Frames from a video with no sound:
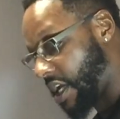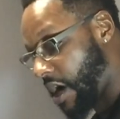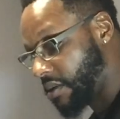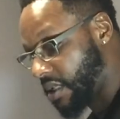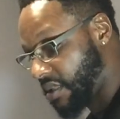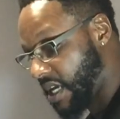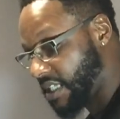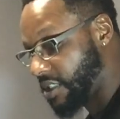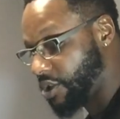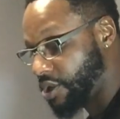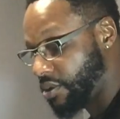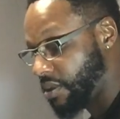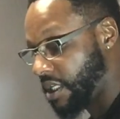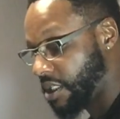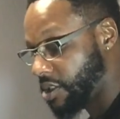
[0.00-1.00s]
all the things that
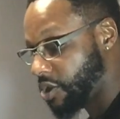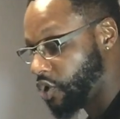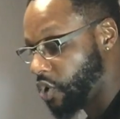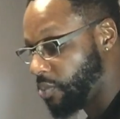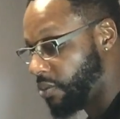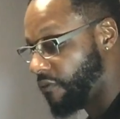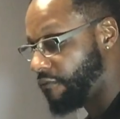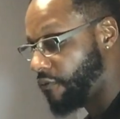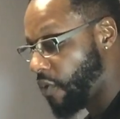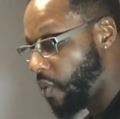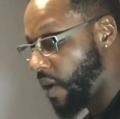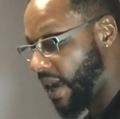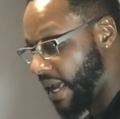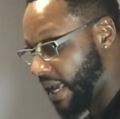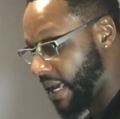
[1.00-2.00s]
you needed to do
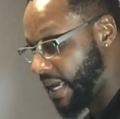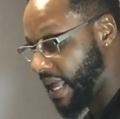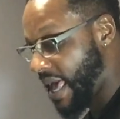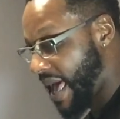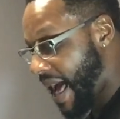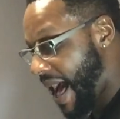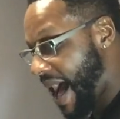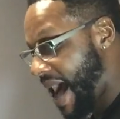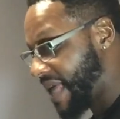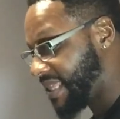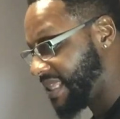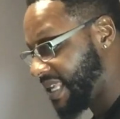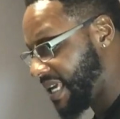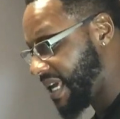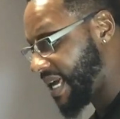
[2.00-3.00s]
beforehand, I
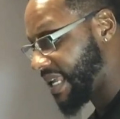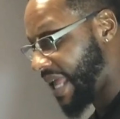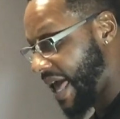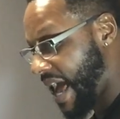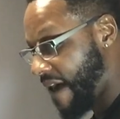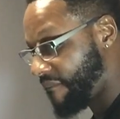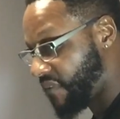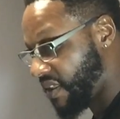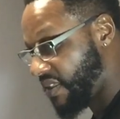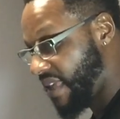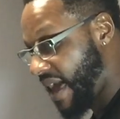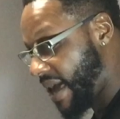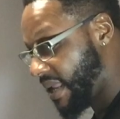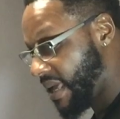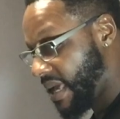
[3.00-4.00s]
then after
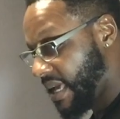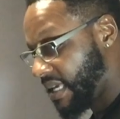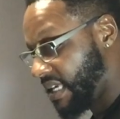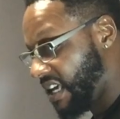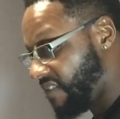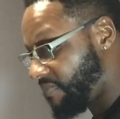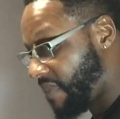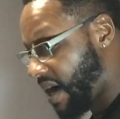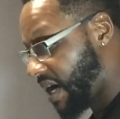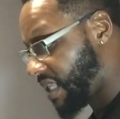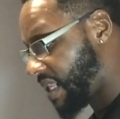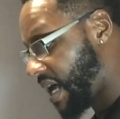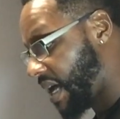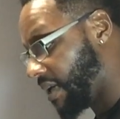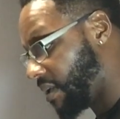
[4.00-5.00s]
that give my
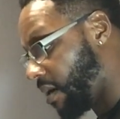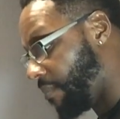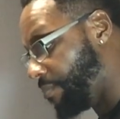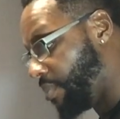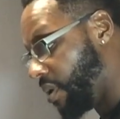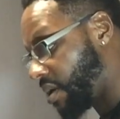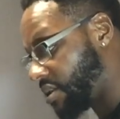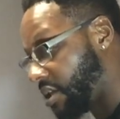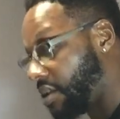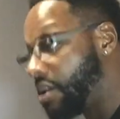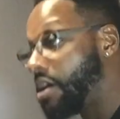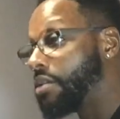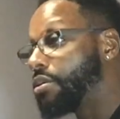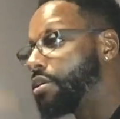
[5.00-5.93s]
client a book to look